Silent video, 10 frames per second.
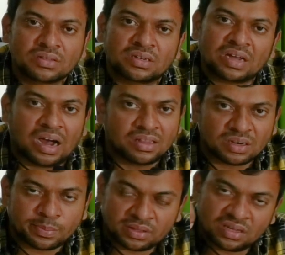that Andhra
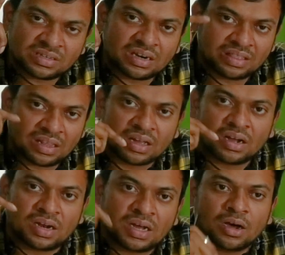Pradesh and
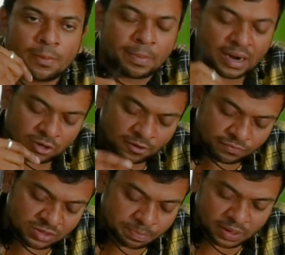Telangana are part of
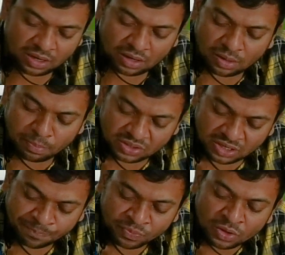this particular mission.